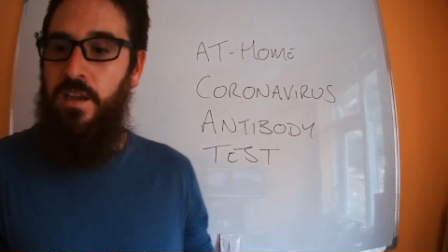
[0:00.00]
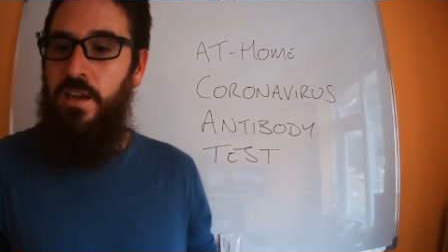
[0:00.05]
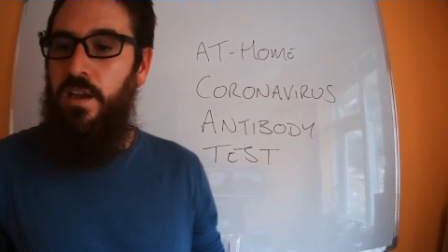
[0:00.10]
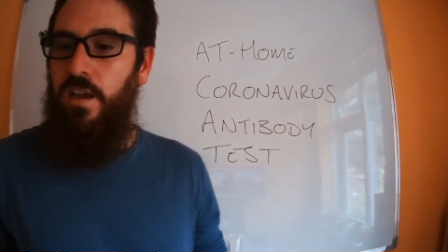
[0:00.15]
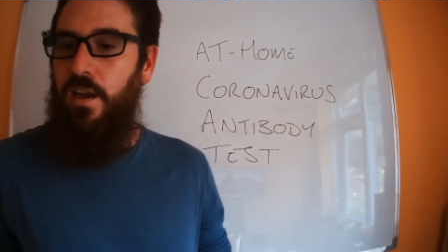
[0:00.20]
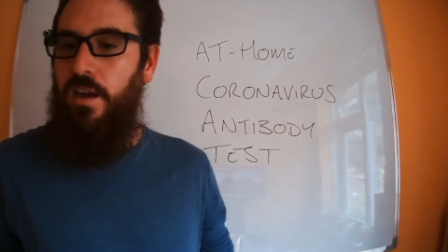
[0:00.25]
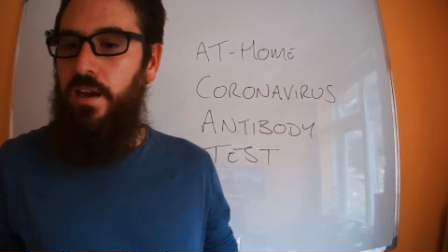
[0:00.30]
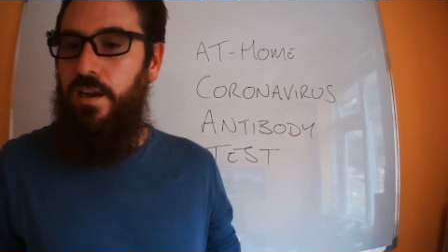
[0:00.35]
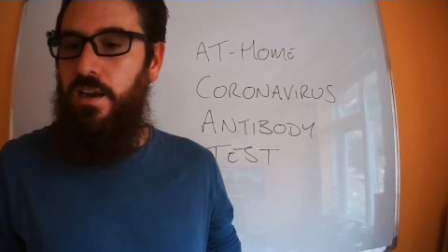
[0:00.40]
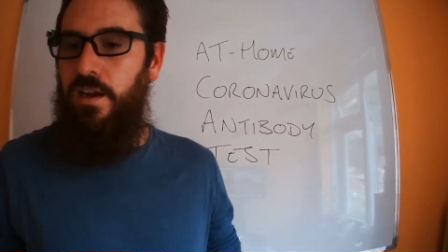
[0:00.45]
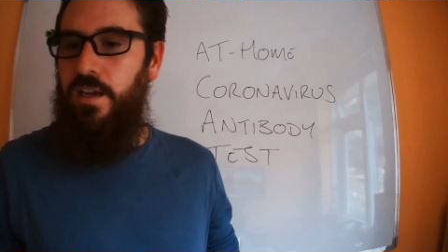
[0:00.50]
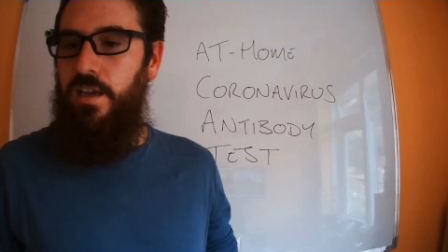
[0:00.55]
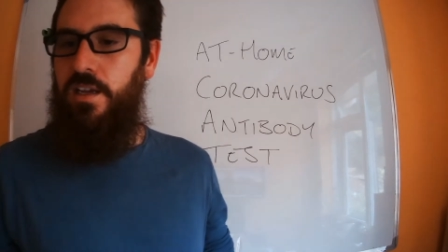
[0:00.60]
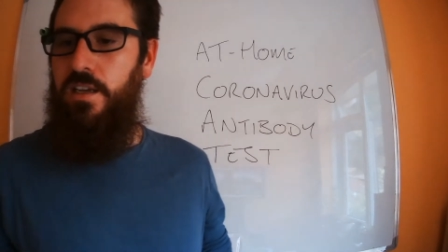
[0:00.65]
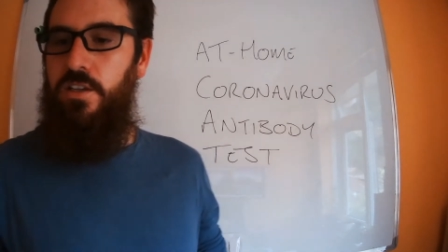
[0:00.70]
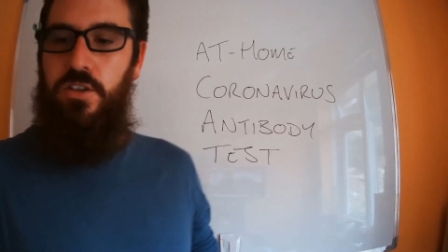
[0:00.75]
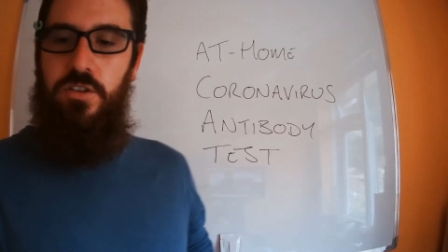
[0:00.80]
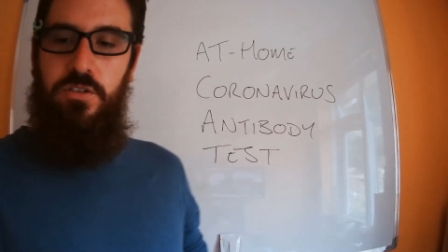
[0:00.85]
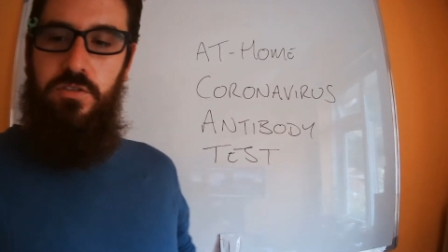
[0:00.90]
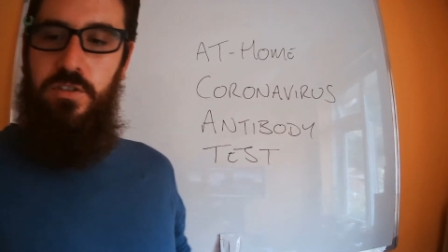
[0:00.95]
It
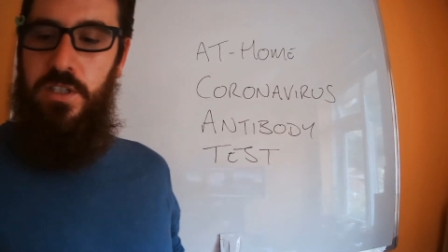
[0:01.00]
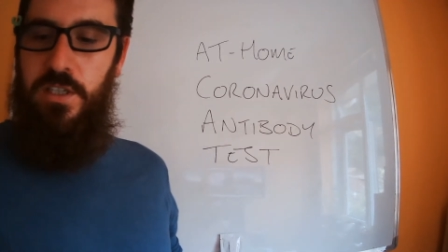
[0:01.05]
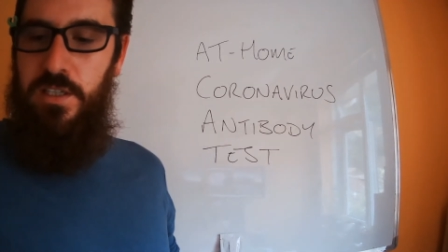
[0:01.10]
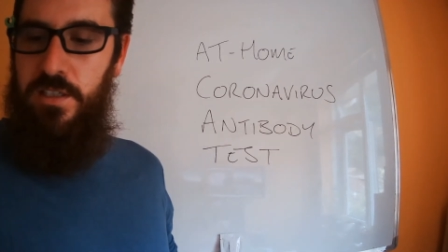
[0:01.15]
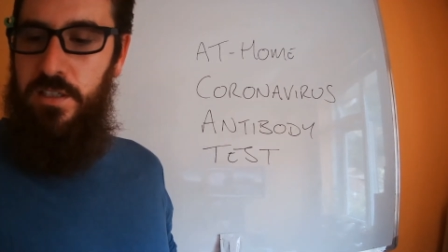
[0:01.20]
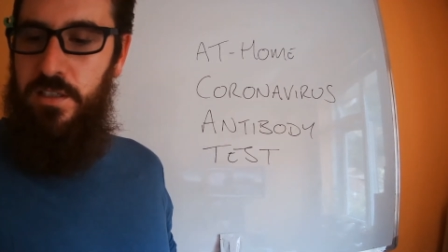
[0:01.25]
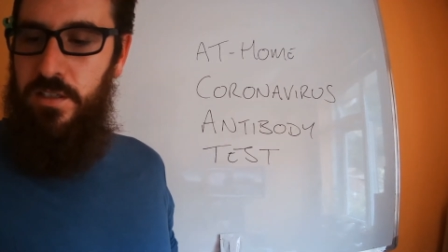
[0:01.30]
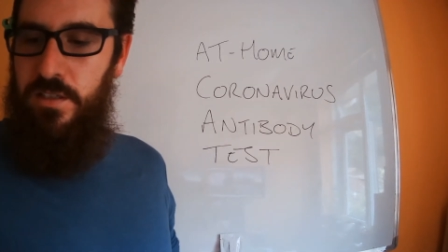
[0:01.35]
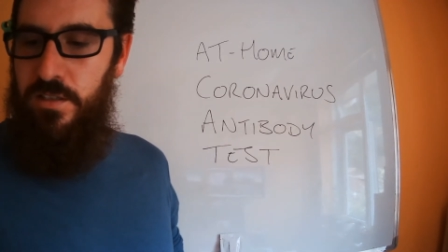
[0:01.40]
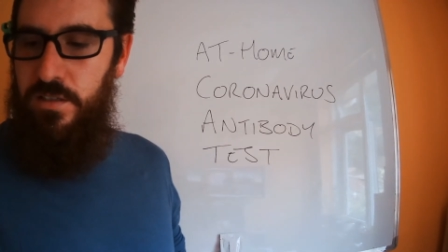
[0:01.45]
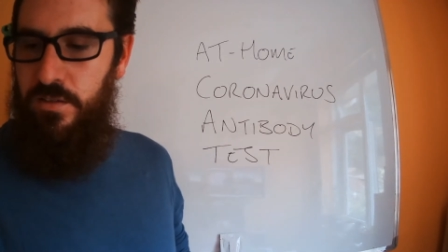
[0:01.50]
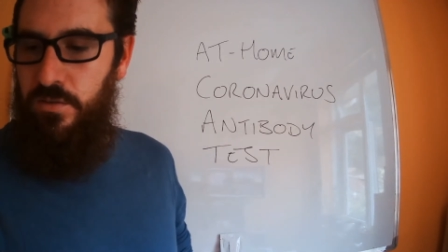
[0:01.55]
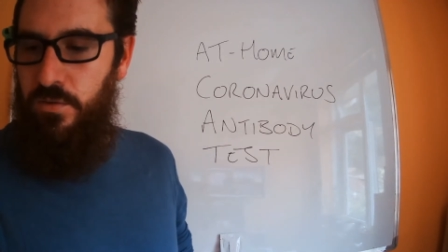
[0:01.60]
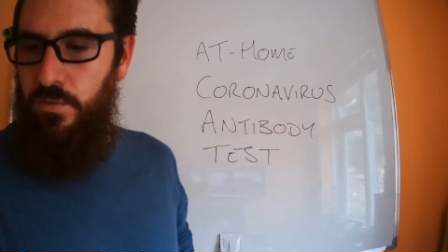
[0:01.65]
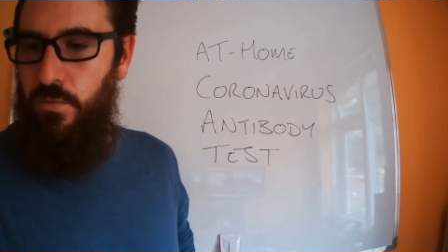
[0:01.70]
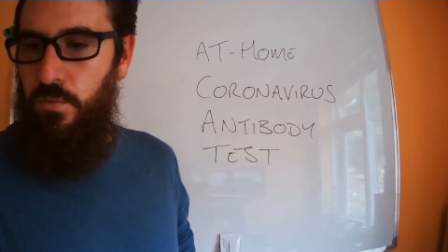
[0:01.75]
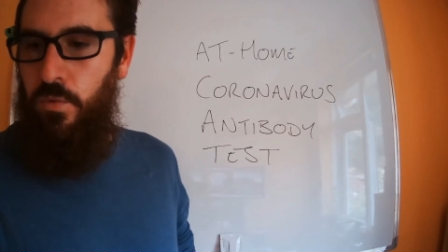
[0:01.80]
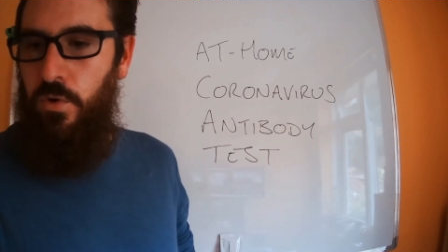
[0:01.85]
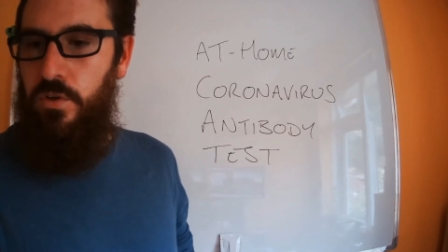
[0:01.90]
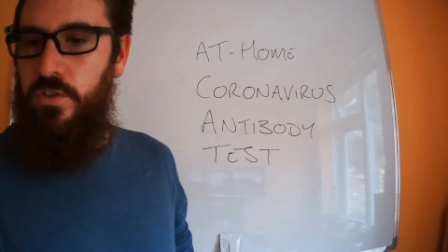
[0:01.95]
uses what's